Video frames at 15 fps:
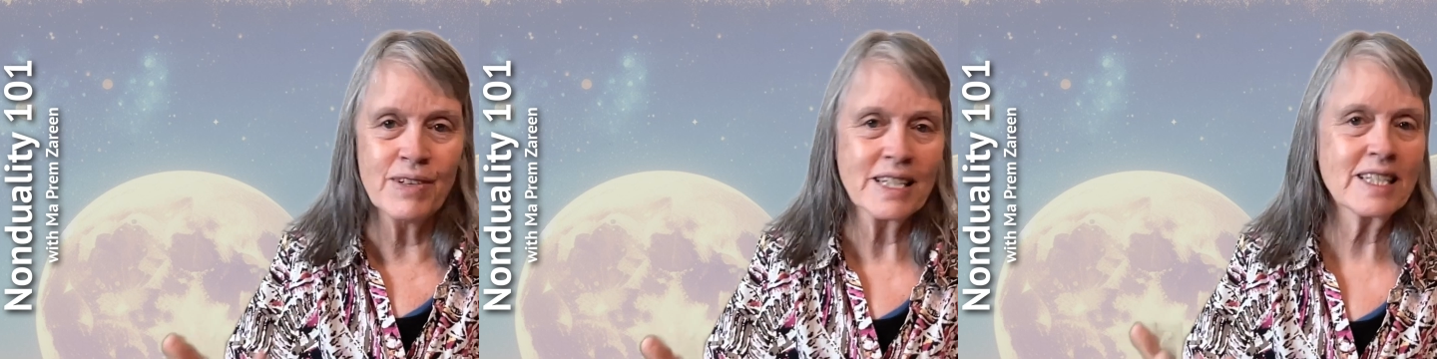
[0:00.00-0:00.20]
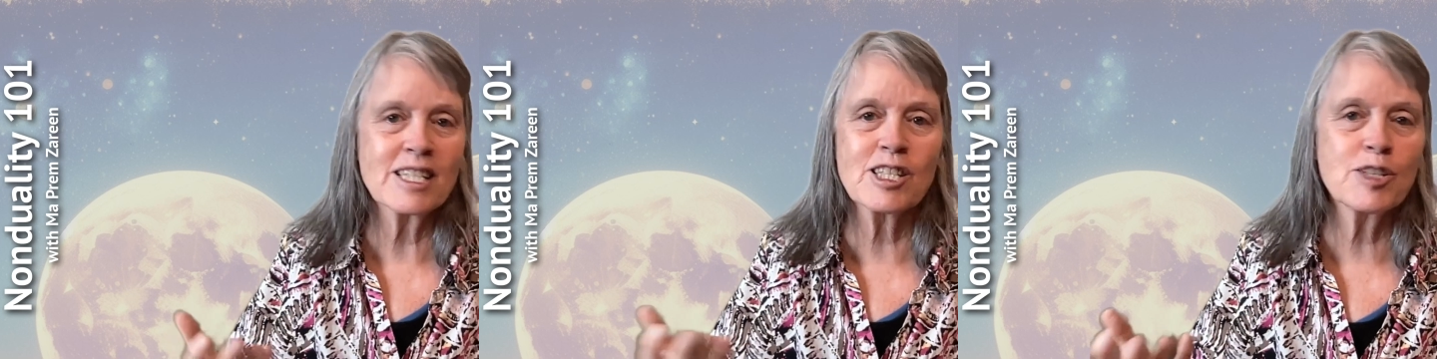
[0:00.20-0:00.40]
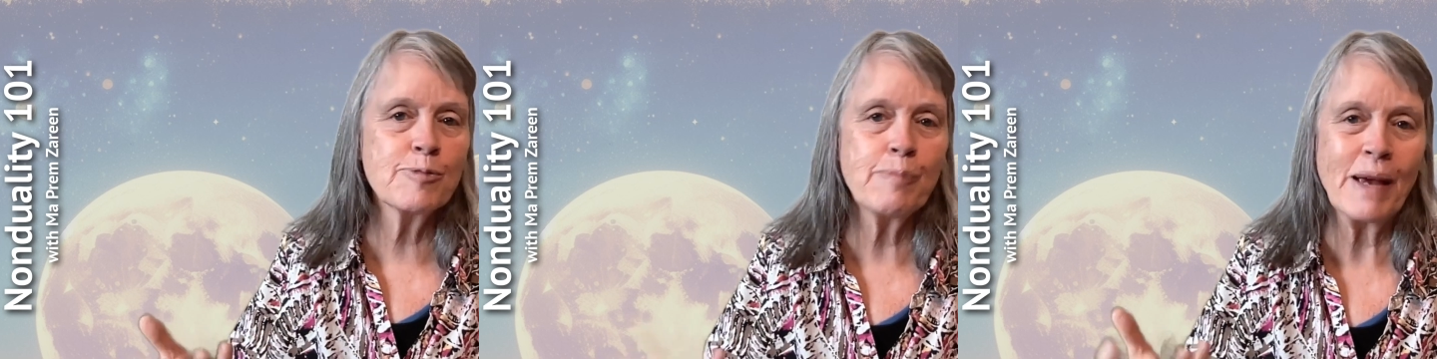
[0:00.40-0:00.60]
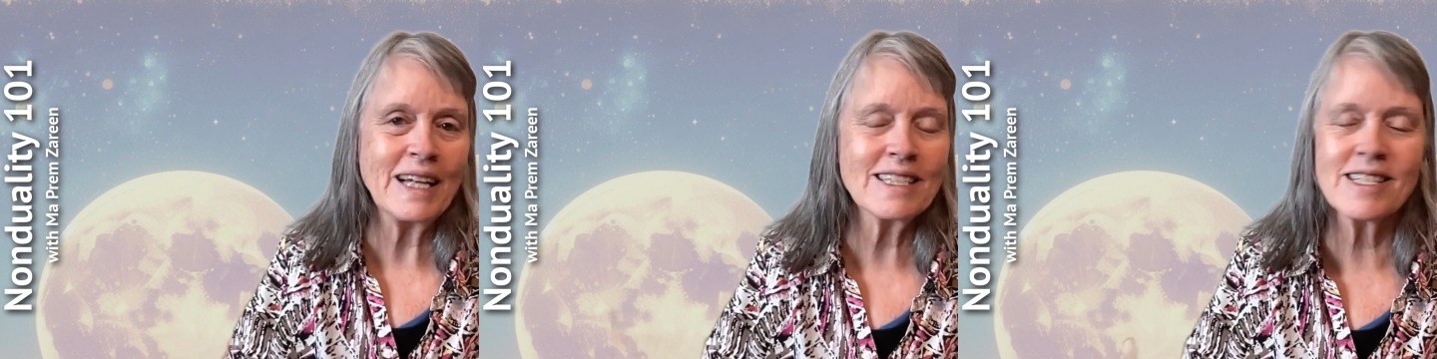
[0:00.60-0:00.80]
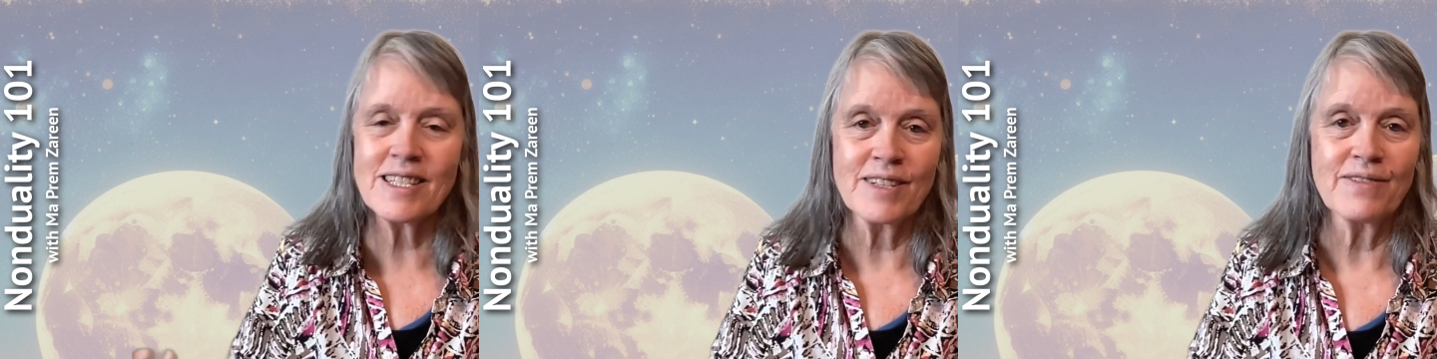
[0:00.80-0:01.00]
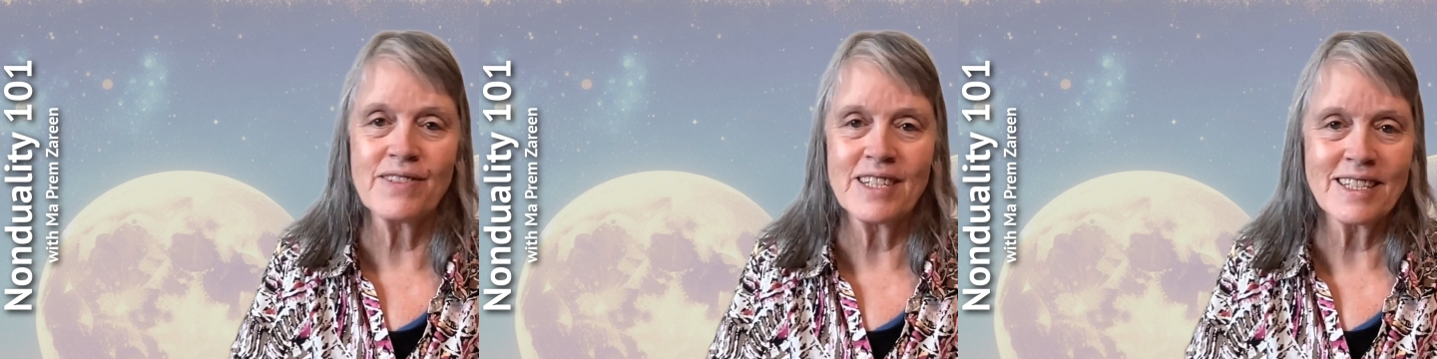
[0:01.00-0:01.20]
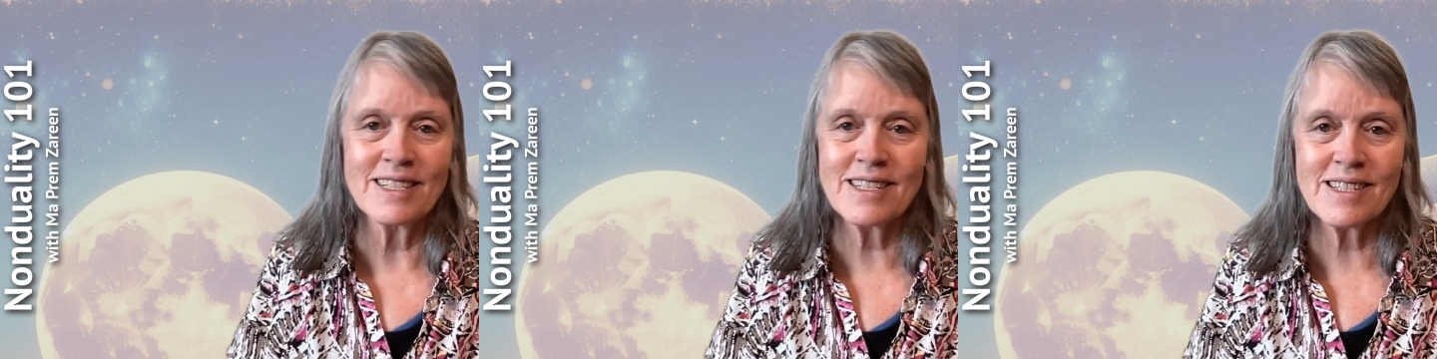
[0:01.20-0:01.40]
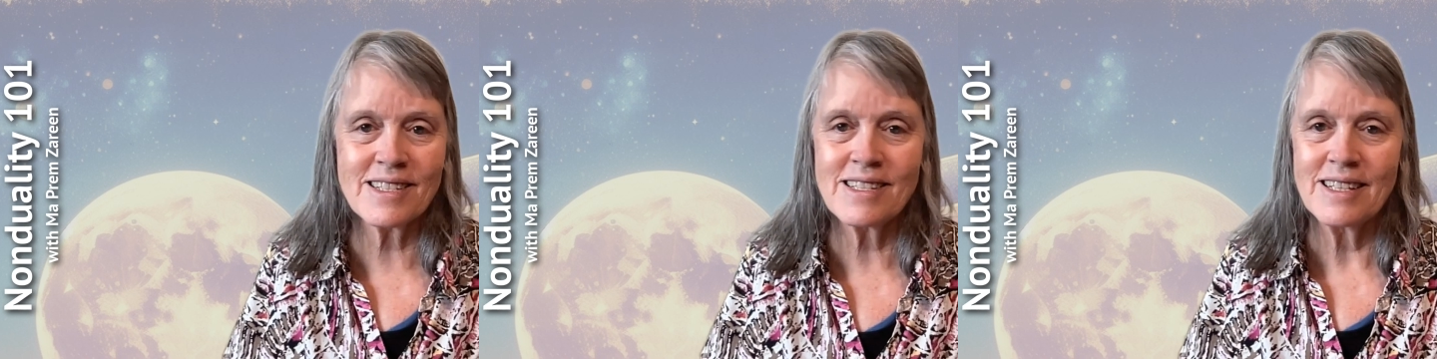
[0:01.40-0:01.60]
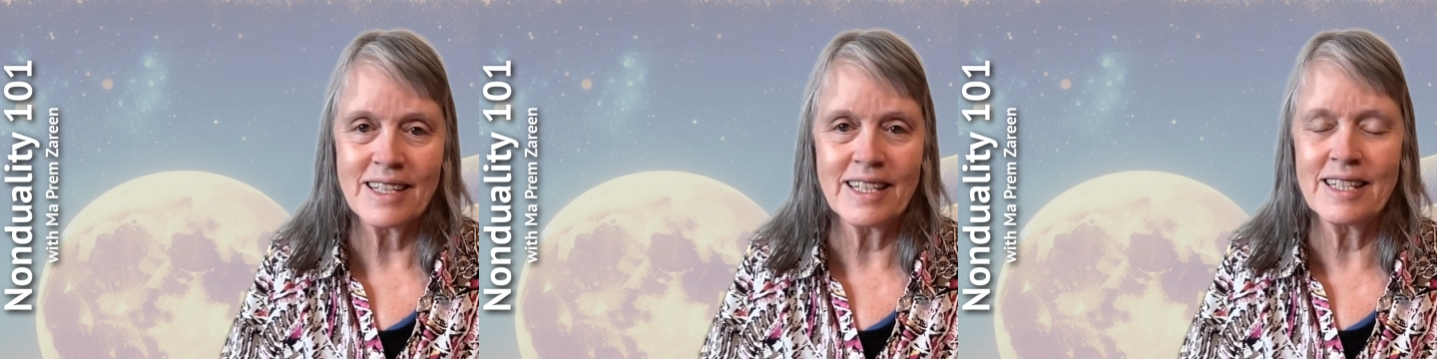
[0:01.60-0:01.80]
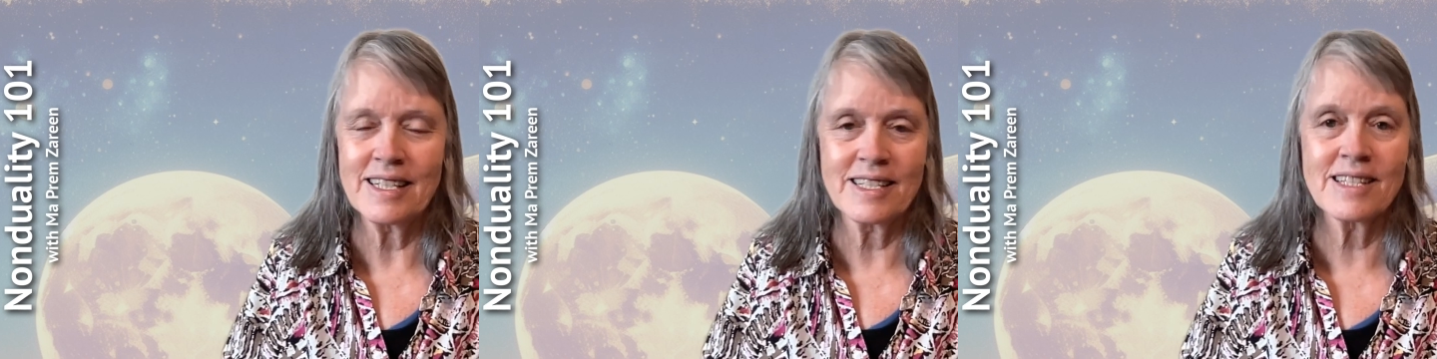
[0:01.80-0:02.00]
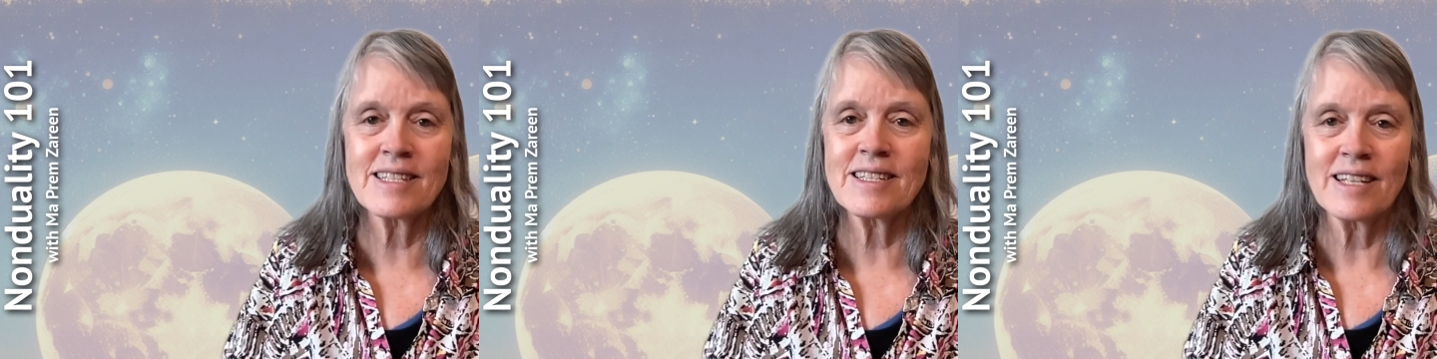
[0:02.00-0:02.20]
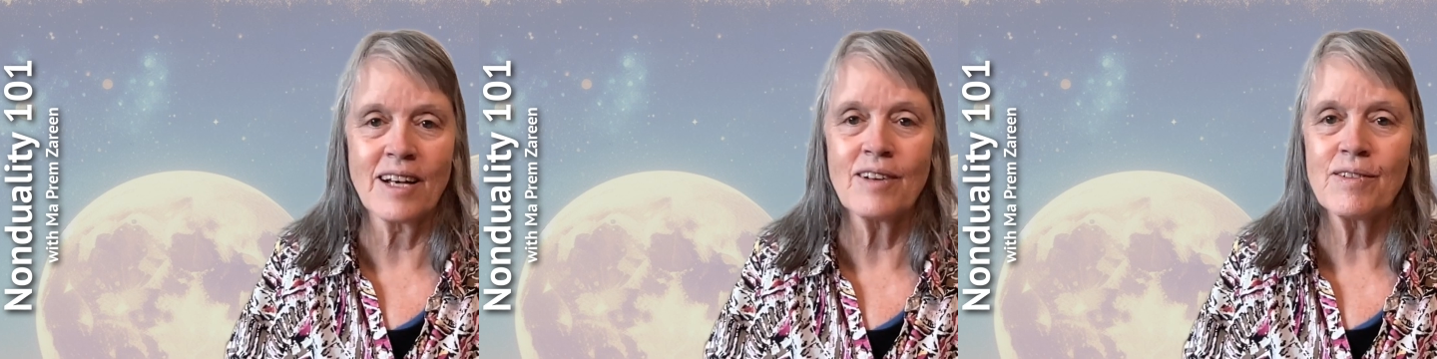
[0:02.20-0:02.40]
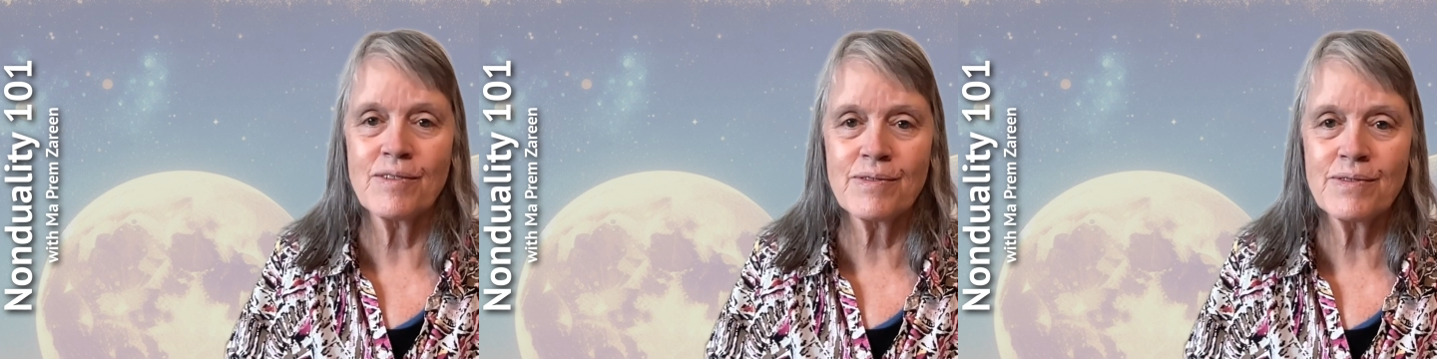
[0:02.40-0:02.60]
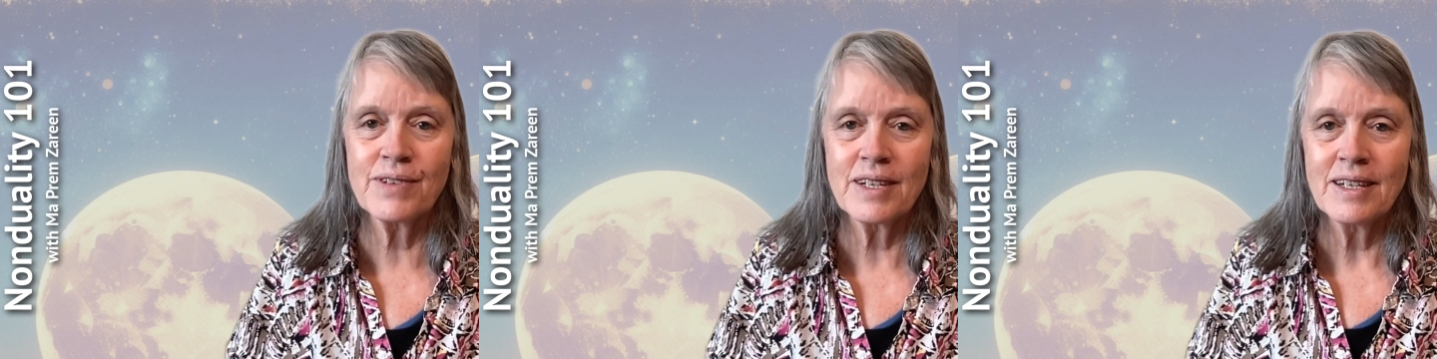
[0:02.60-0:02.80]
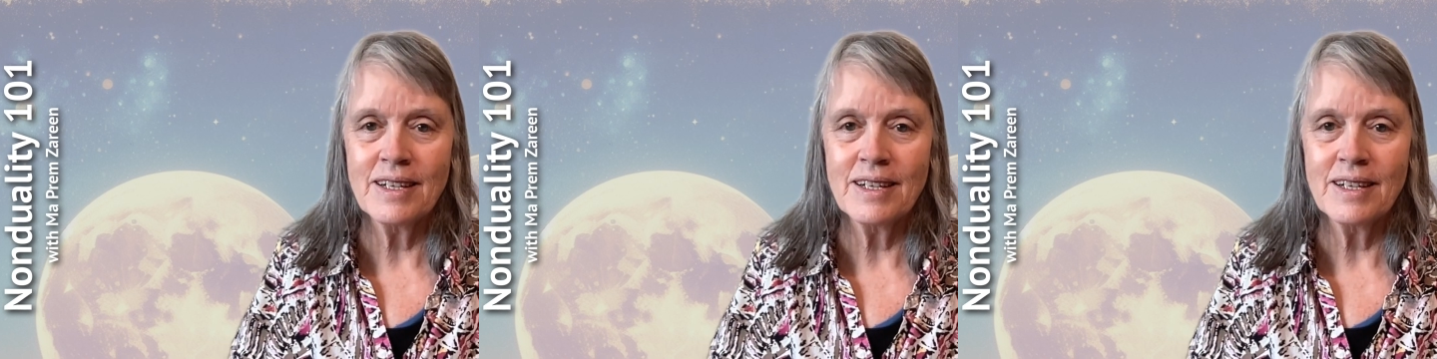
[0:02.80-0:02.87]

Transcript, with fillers: expansiveness itself,